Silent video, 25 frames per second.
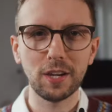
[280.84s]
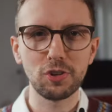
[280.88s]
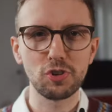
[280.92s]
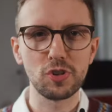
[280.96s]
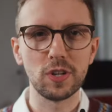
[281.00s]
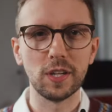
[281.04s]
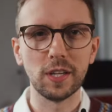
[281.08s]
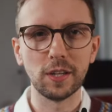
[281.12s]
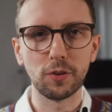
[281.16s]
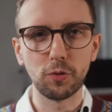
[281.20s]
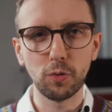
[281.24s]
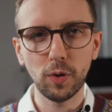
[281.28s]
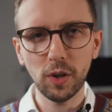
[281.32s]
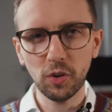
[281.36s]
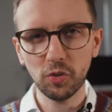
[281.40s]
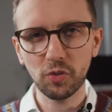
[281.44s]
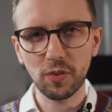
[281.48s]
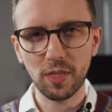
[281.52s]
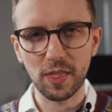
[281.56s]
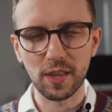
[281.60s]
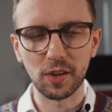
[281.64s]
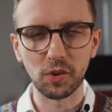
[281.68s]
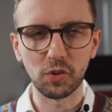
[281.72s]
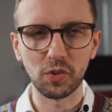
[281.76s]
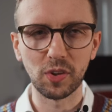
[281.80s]
actually
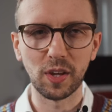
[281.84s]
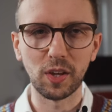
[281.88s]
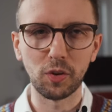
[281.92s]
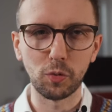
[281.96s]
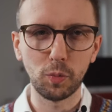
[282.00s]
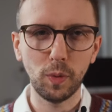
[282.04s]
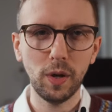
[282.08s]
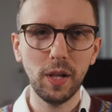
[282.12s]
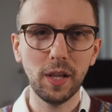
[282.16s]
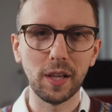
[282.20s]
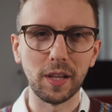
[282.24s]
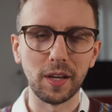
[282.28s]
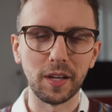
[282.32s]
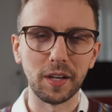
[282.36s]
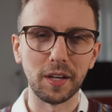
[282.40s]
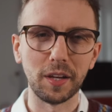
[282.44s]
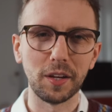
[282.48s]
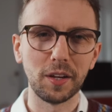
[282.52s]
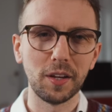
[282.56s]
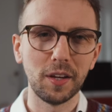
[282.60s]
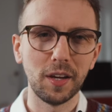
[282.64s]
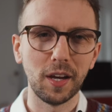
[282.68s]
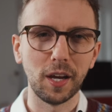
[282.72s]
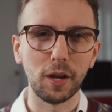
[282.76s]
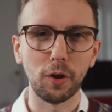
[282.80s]
addressed this as well,
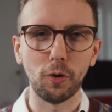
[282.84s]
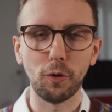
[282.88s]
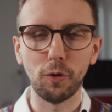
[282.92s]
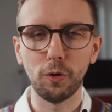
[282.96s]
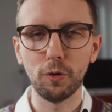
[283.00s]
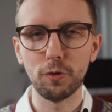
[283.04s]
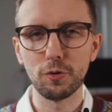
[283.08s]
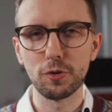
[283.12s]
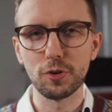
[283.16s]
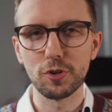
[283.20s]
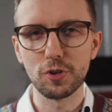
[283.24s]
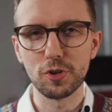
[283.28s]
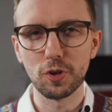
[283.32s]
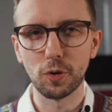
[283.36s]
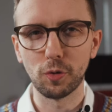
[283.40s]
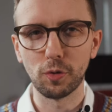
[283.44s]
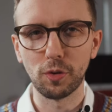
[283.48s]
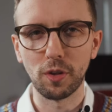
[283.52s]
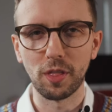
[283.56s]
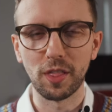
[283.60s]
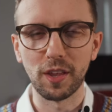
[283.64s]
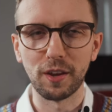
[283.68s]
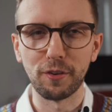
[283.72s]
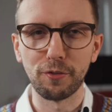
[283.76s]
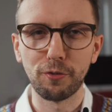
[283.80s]
and I already showed
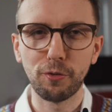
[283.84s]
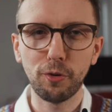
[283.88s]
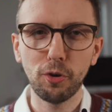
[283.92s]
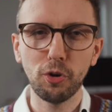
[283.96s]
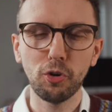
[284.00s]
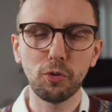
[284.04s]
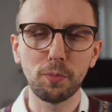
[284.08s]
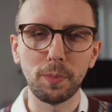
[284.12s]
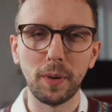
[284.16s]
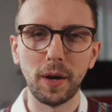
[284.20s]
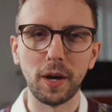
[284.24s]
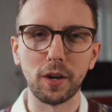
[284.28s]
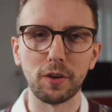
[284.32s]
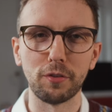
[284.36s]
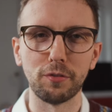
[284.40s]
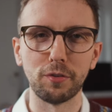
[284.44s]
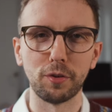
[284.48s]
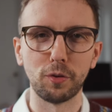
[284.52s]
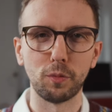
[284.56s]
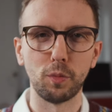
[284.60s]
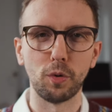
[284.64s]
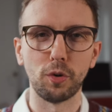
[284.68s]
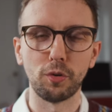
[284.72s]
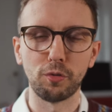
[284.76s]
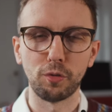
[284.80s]
you the first part of a
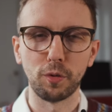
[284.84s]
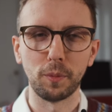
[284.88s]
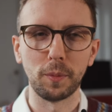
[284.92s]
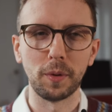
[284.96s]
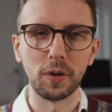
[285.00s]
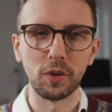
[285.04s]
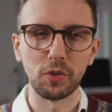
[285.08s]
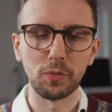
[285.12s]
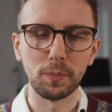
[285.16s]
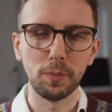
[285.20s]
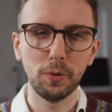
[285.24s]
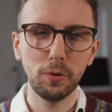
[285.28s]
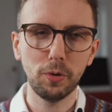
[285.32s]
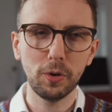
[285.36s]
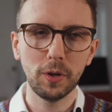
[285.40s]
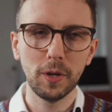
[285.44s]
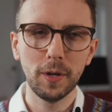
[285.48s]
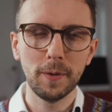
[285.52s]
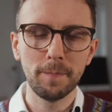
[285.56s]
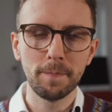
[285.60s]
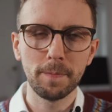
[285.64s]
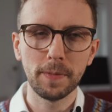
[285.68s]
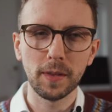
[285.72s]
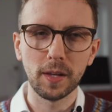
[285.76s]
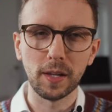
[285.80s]
quote from his book.
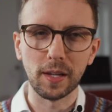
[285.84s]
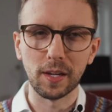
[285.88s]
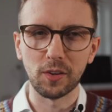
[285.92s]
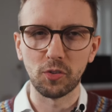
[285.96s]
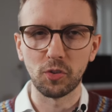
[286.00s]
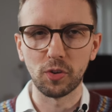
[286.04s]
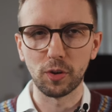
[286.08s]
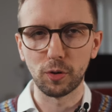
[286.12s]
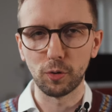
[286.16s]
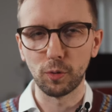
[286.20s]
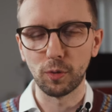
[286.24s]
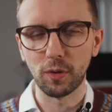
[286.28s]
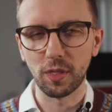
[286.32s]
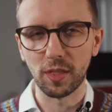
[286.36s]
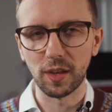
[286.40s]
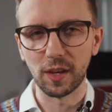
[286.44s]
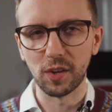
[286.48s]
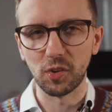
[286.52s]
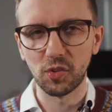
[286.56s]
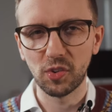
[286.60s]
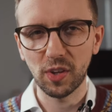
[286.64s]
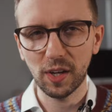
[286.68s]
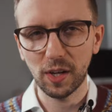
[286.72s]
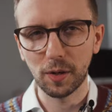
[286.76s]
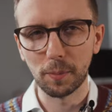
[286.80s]
Let's include the
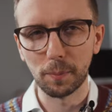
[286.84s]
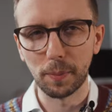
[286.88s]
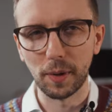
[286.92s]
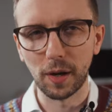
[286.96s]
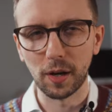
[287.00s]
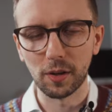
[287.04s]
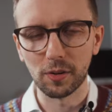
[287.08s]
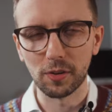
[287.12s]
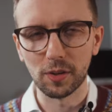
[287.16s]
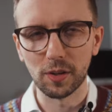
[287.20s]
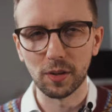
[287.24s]
second part